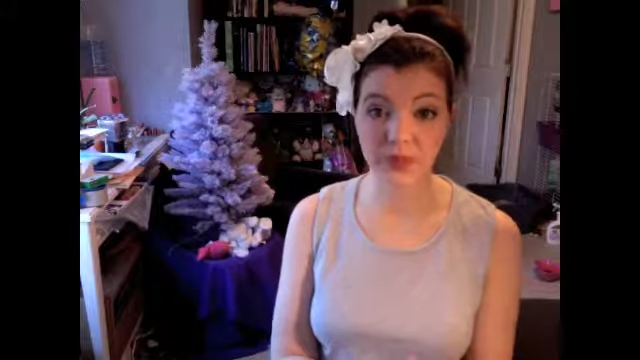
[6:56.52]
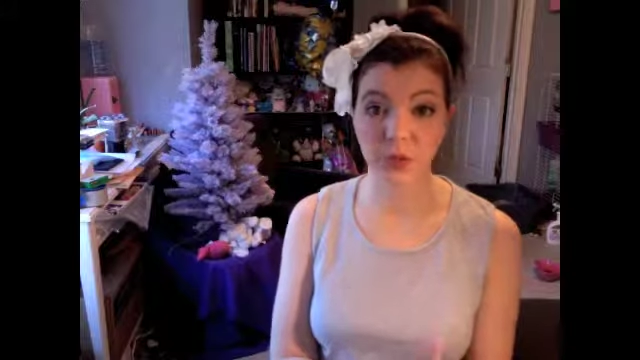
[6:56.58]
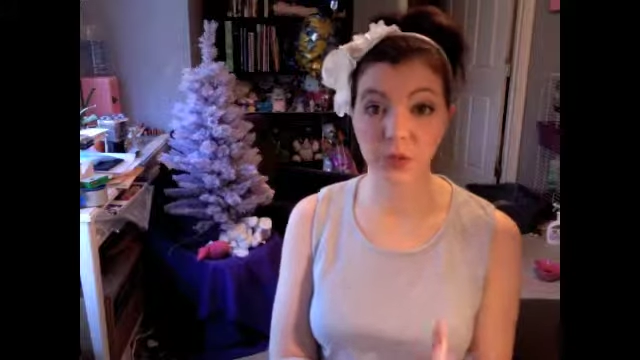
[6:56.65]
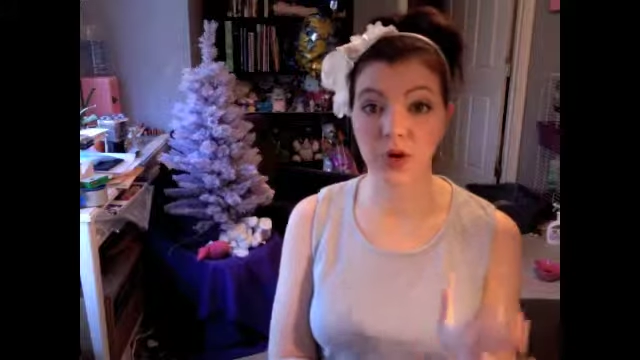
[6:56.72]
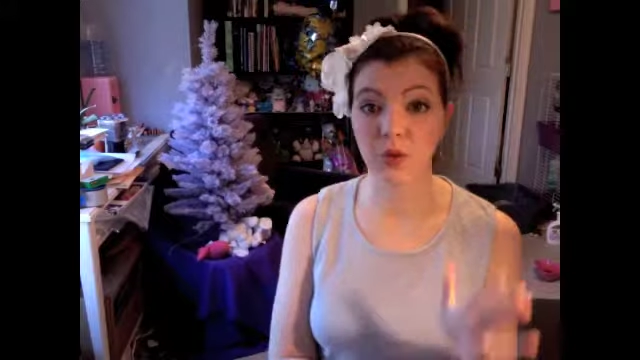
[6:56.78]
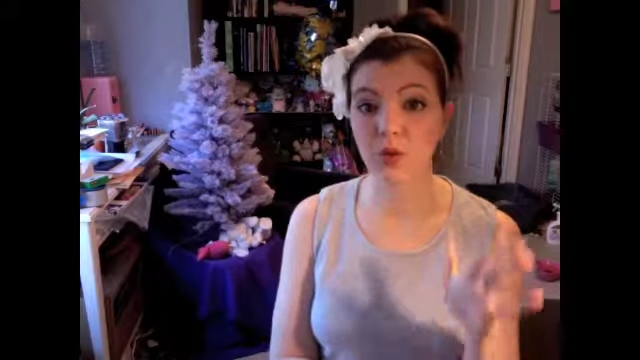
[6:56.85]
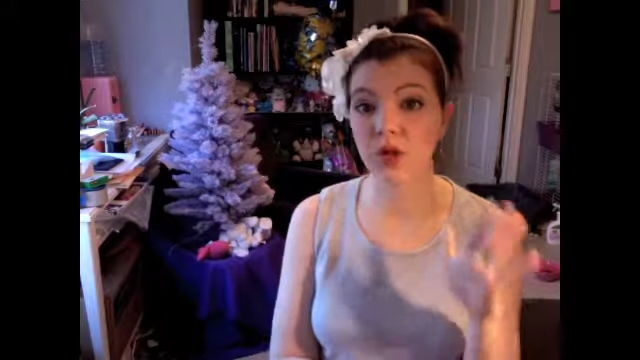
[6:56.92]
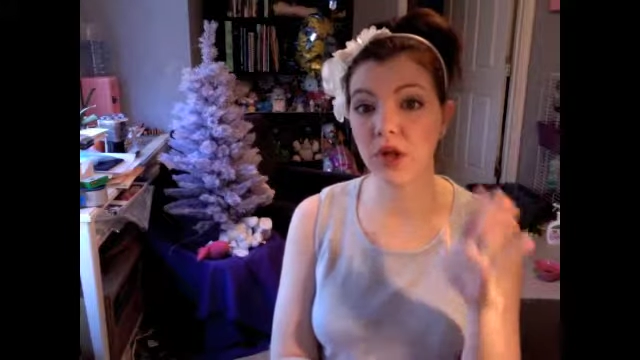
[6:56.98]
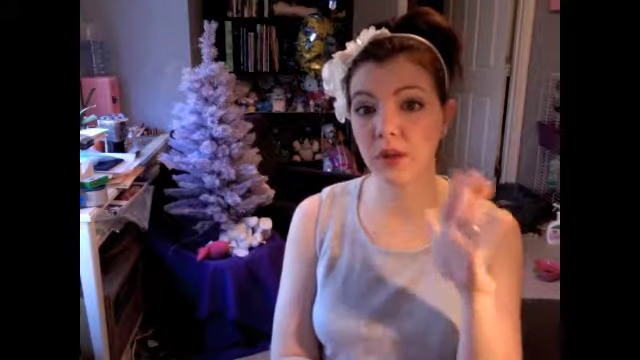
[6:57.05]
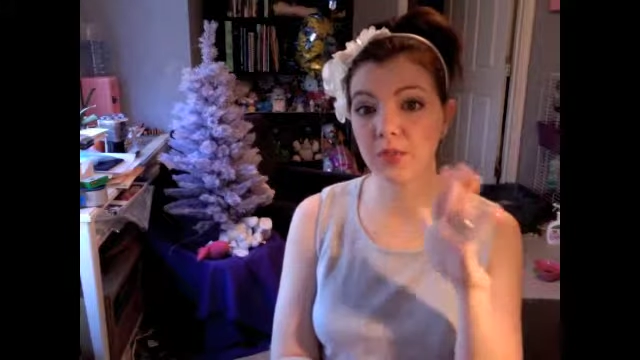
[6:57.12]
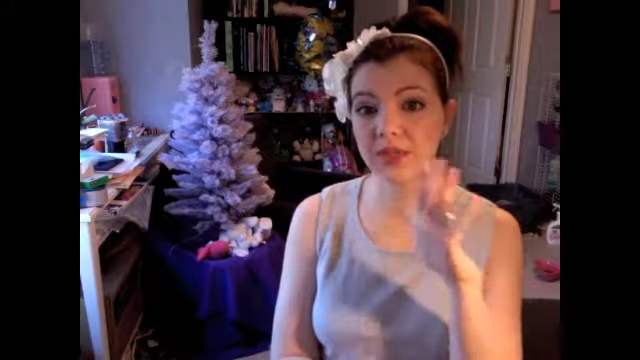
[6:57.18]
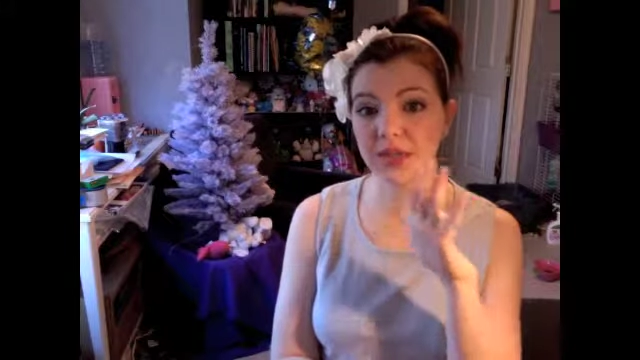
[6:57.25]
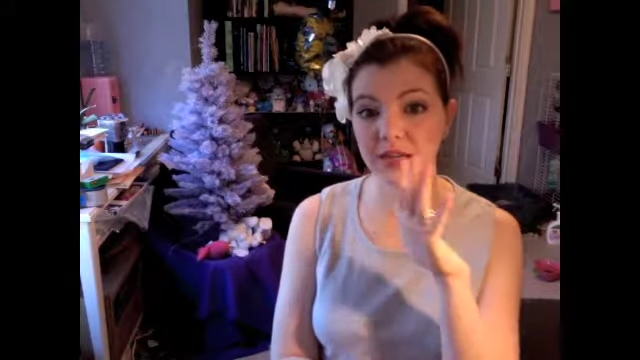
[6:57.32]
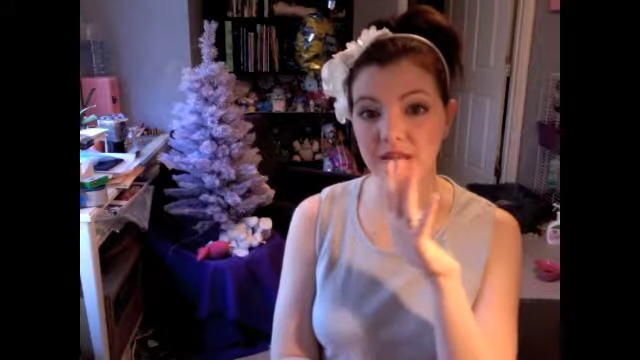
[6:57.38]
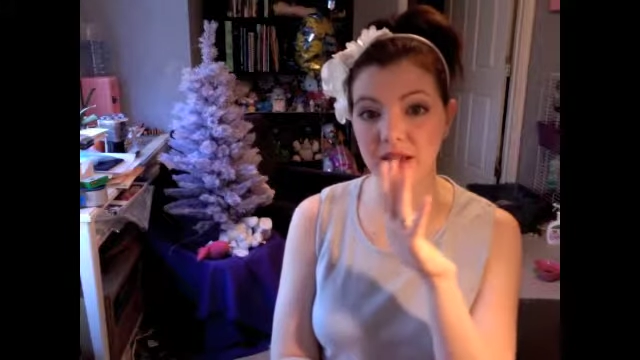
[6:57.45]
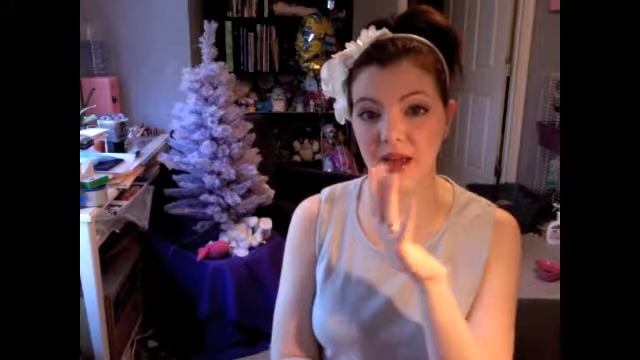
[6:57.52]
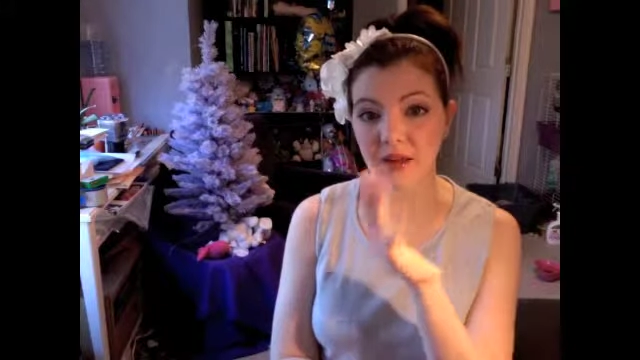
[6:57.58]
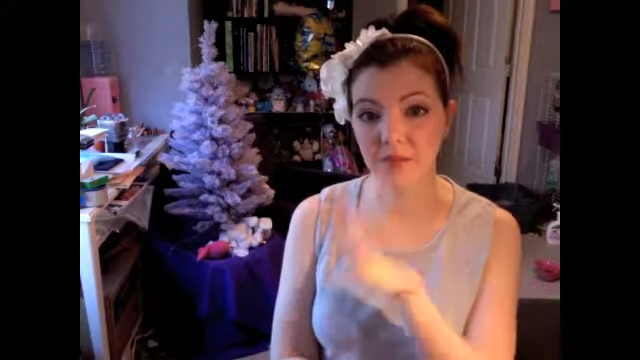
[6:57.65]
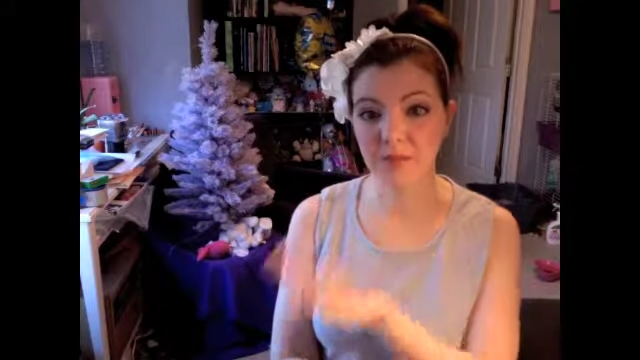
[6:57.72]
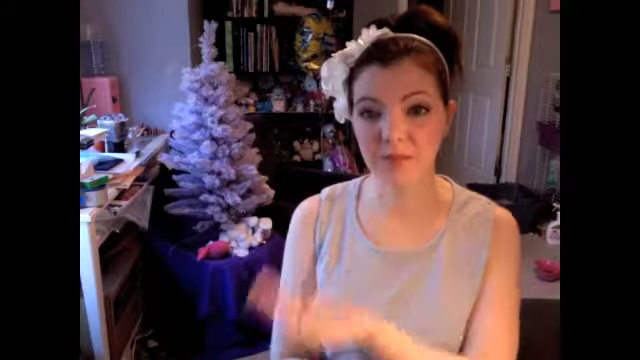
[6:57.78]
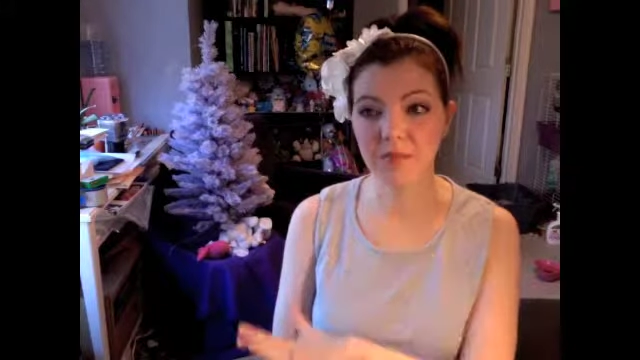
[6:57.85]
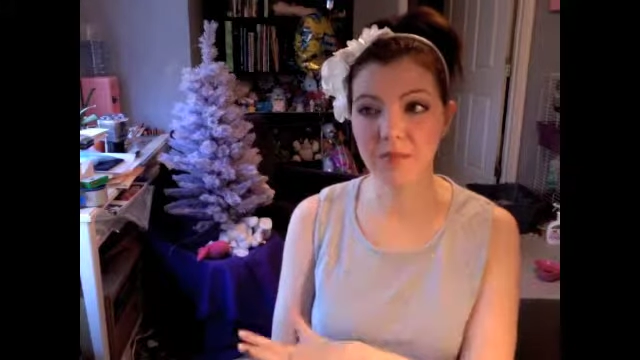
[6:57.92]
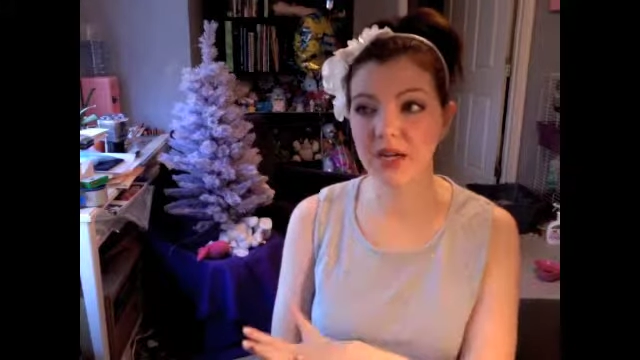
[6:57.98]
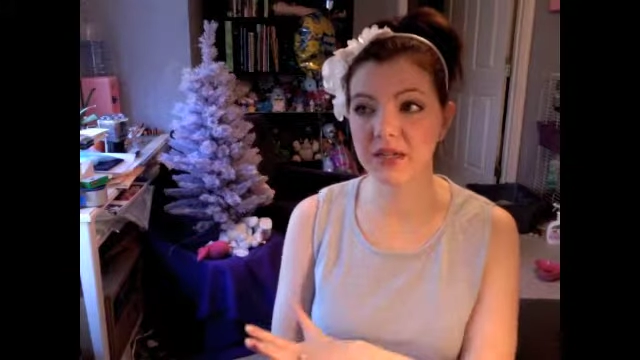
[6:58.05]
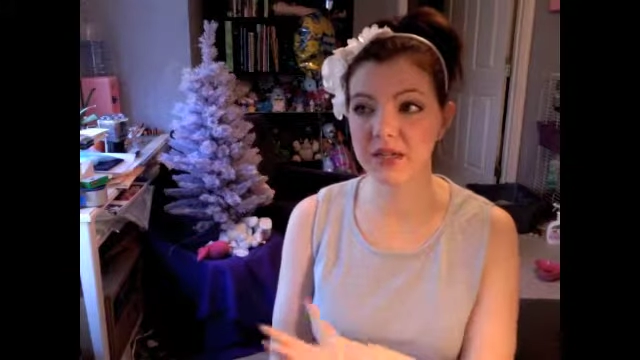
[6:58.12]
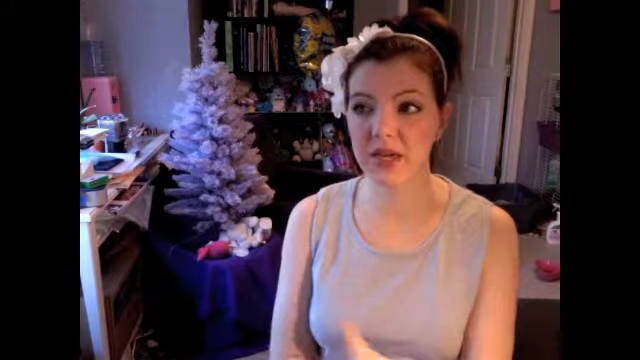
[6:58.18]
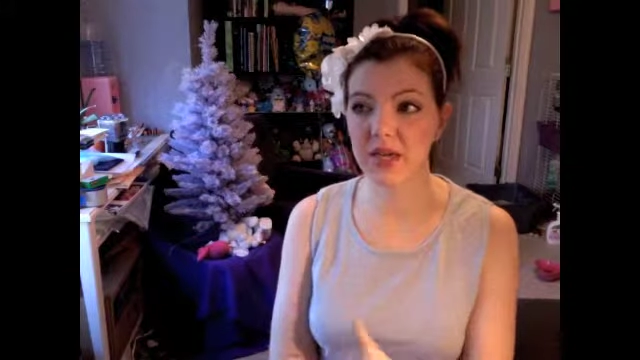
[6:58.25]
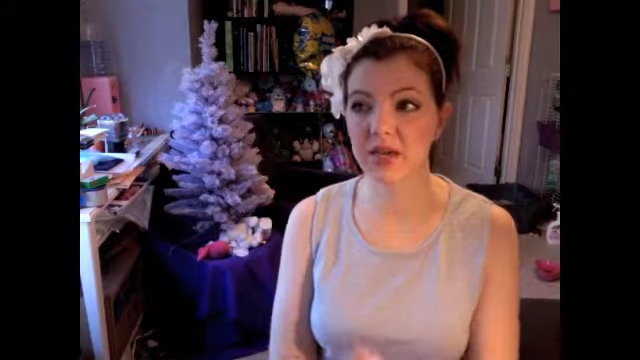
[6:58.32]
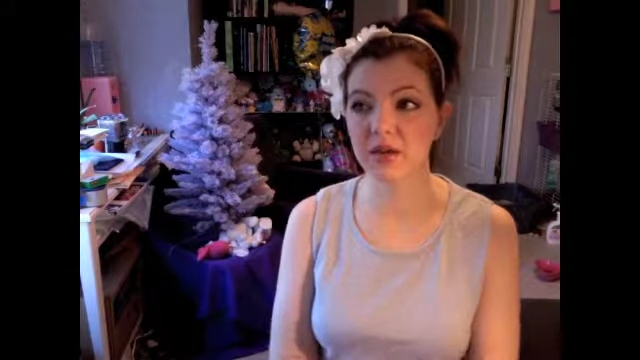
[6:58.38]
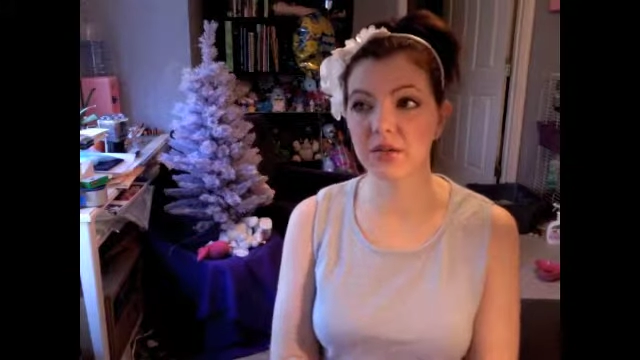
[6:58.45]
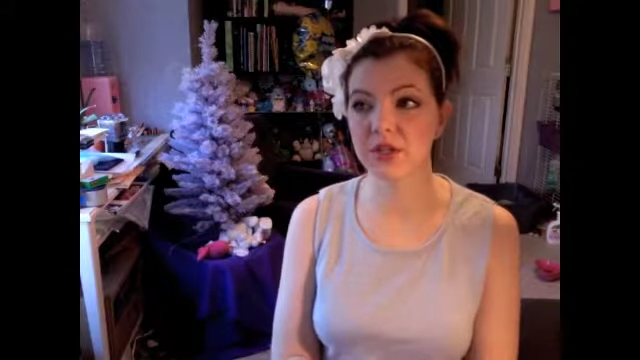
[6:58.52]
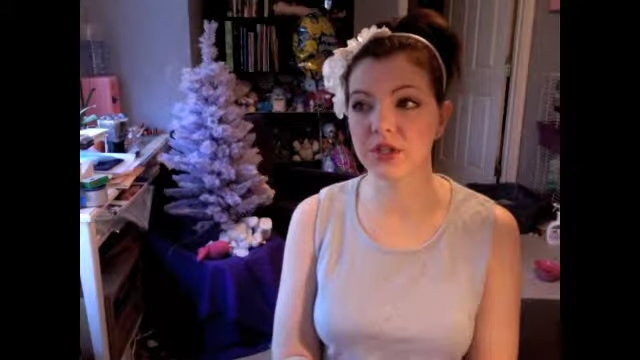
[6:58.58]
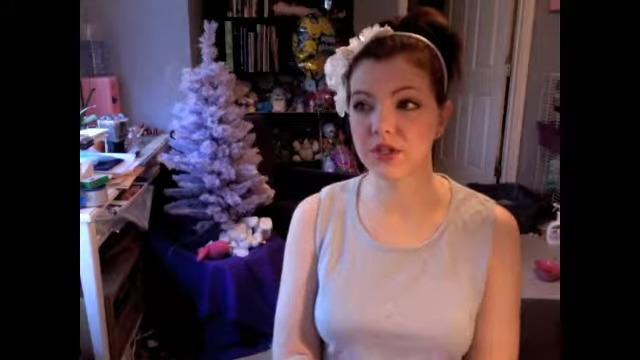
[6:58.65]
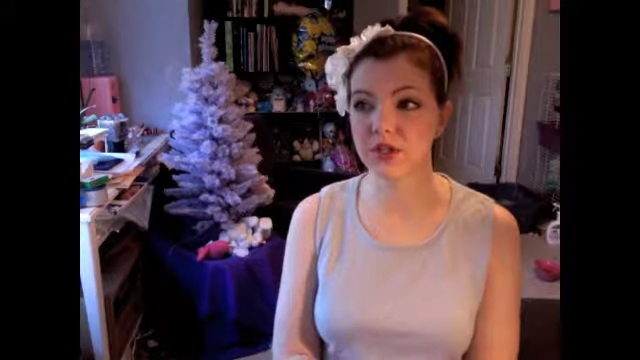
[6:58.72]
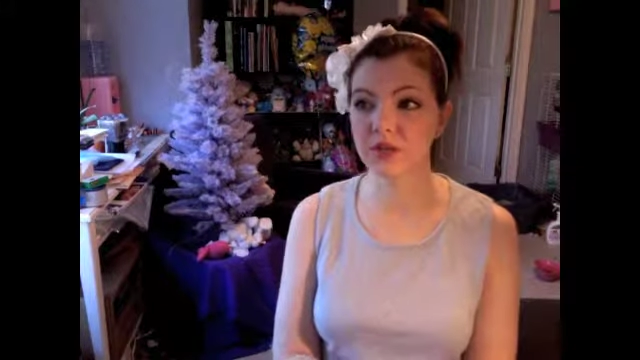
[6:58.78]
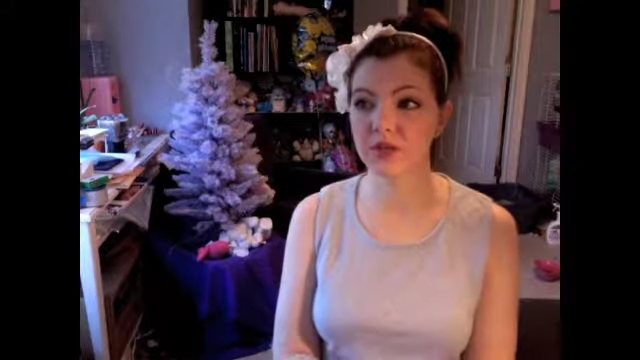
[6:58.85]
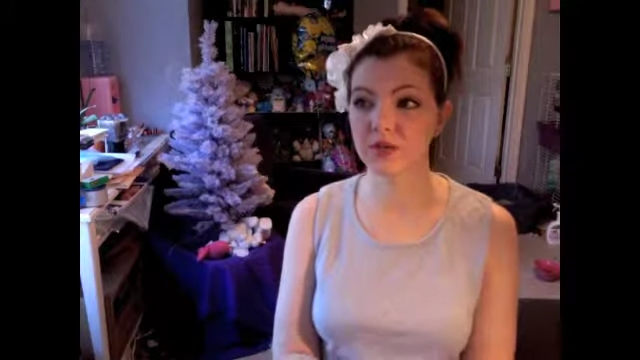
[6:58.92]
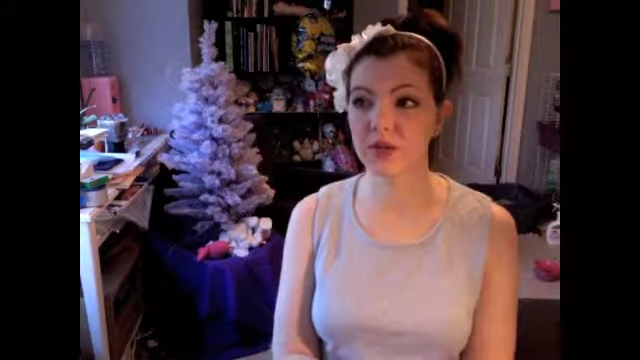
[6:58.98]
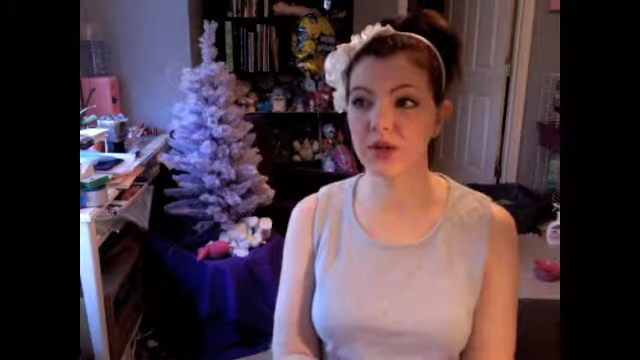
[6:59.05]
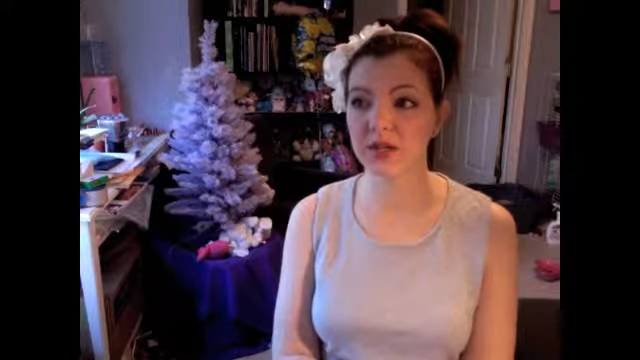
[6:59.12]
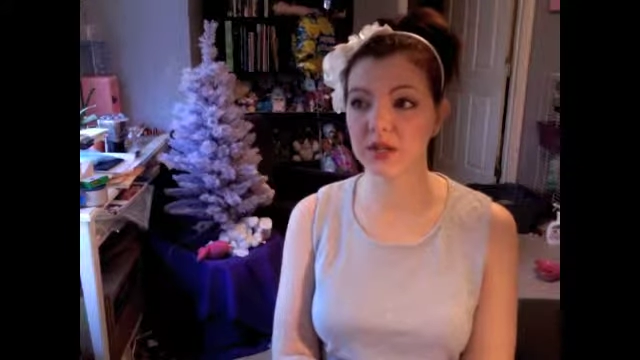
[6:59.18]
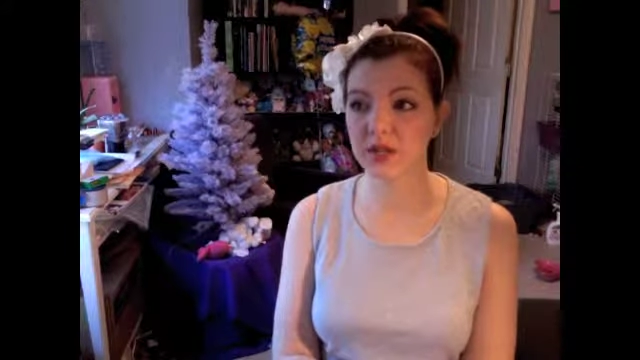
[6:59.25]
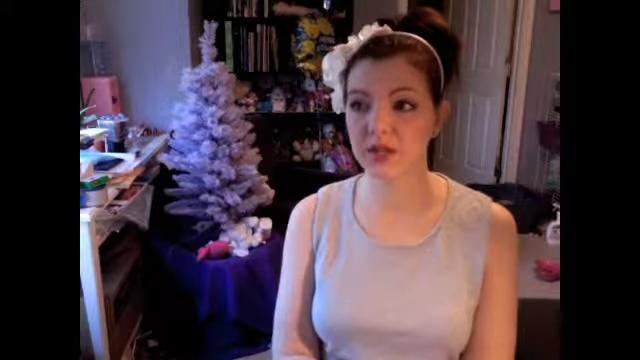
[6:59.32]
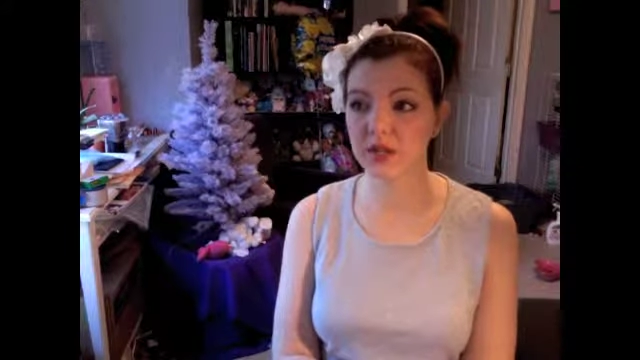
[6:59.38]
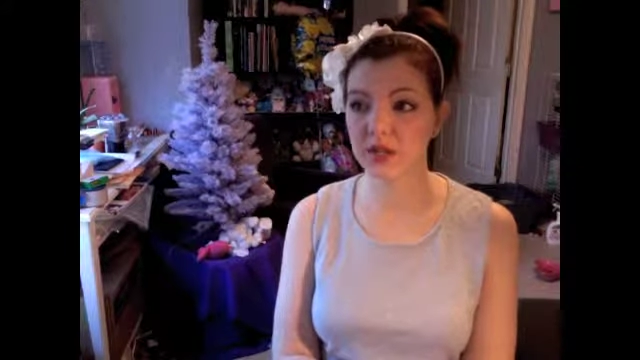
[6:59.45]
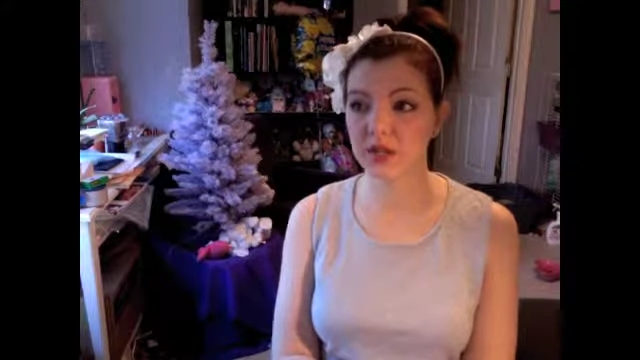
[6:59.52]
But I will update that Monday, which is what?